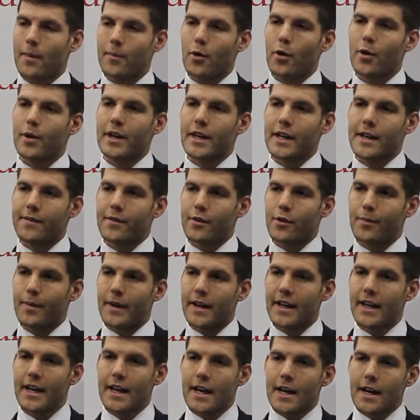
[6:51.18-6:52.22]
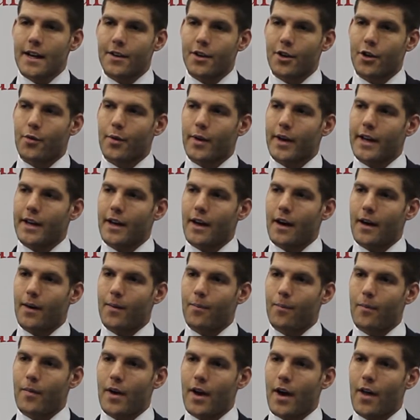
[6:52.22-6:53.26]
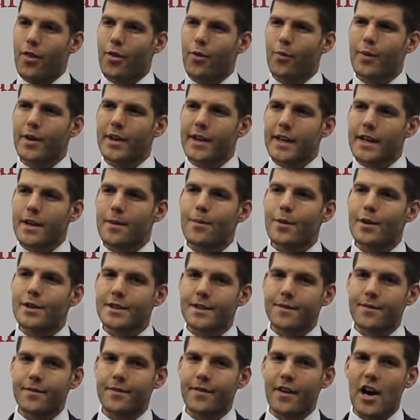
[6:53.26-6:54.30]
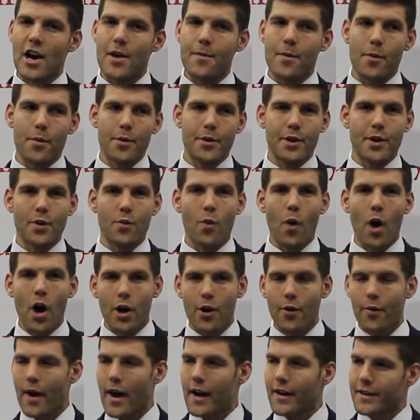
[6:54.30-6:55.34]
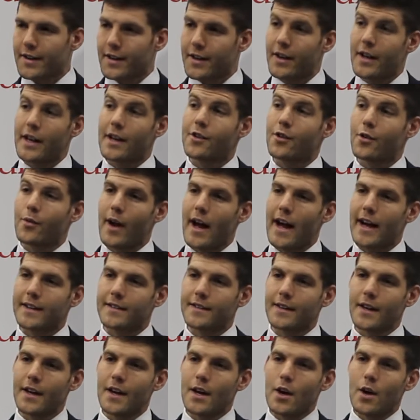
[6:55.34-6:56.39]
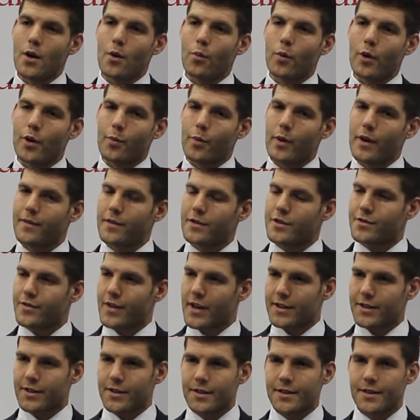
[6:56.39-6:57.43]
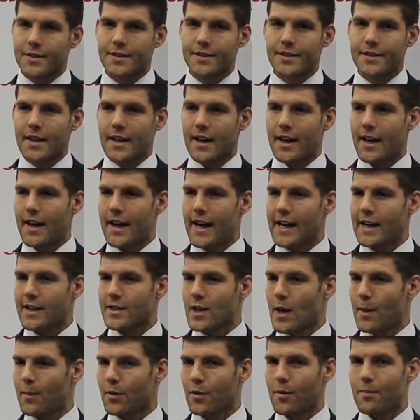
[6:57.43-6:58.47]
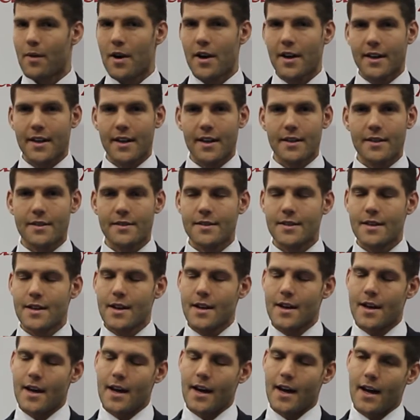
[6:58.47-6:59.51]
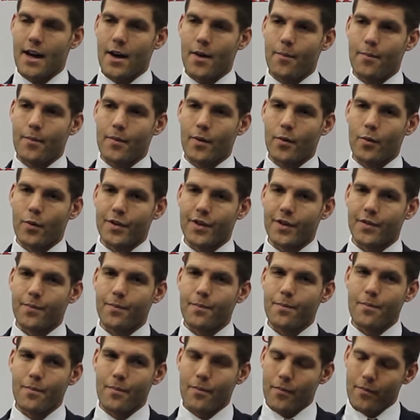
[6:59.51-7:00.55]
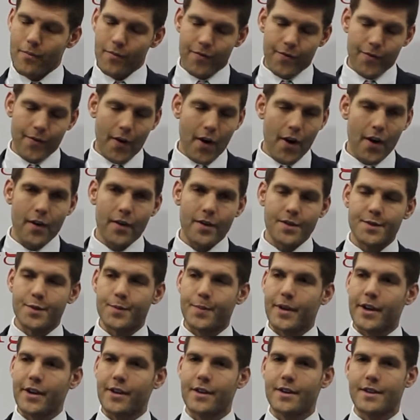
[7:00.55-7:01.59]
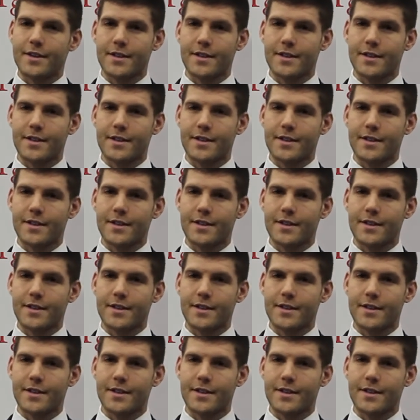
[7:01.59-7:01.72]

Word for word: I'm going to give you, but to create um, a 3D immersive environment where you can walk around and interact with whatever structures, uh, anatomical markings, um, which is far superior